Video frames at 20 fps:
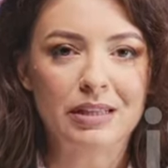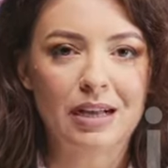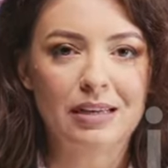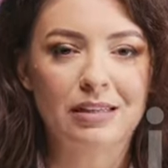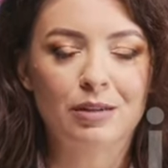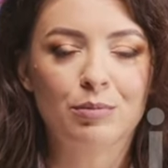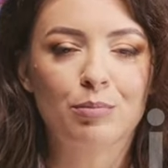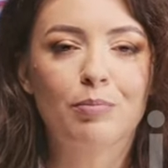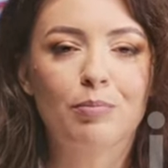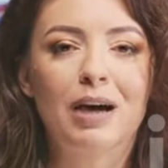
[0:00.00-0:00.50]

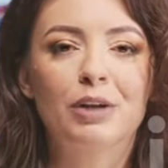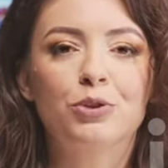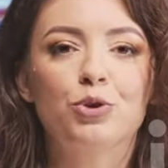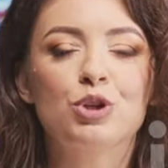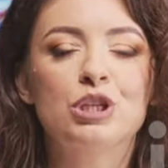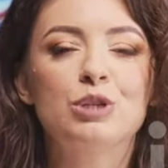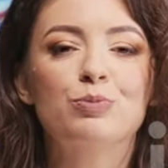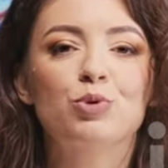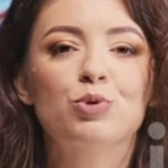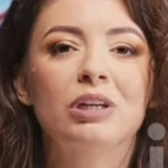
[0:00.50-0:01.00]
Media
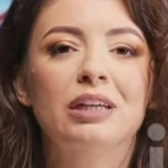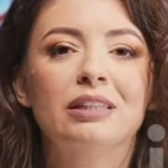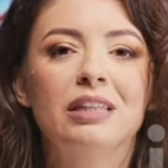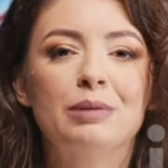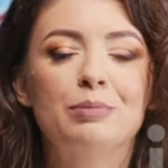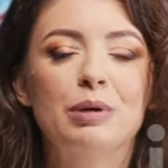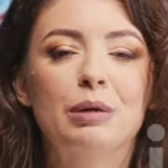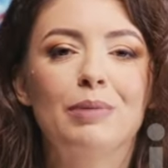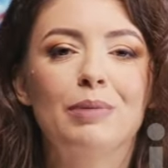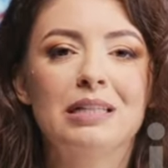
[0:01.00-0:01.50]

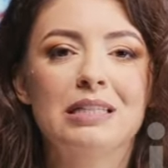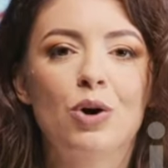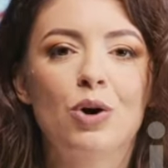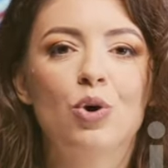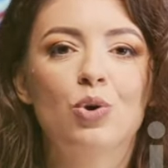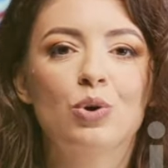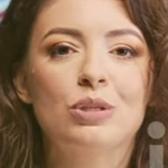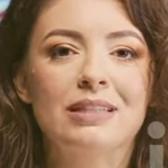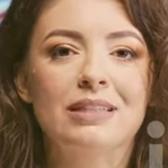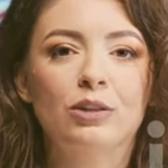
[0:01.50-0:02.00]
Frenzy.
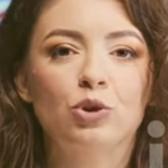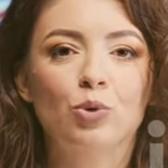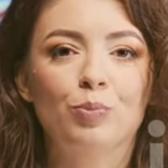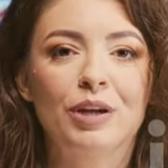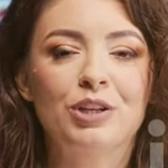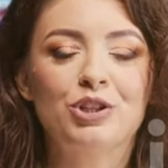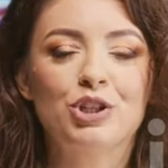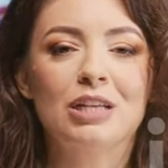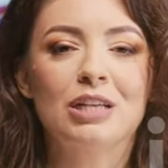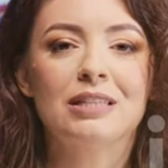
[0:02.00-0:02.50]
A
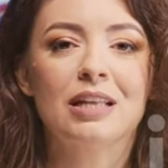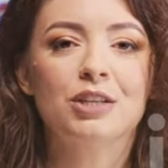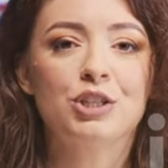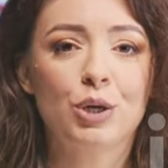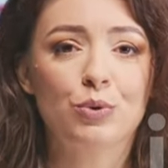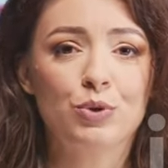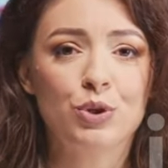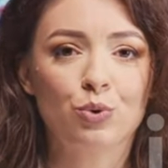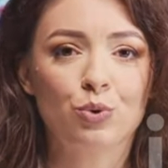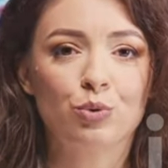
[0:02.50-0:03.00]
double-edged
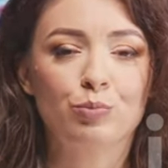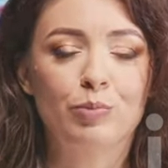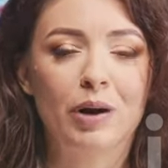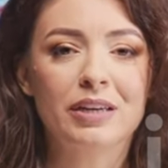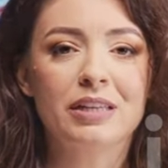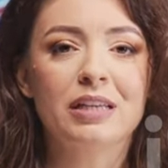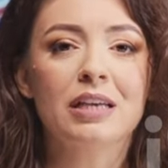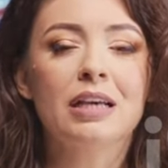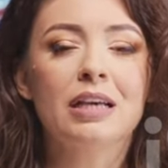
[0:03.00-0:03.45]
sword.